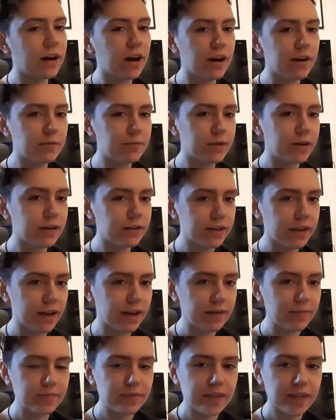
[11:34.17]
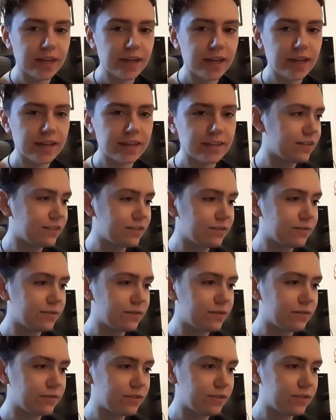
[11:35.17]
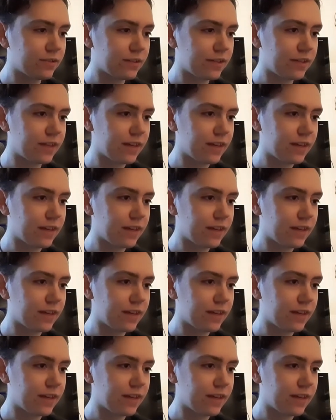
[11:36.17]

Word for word: um, okay. You sort of stood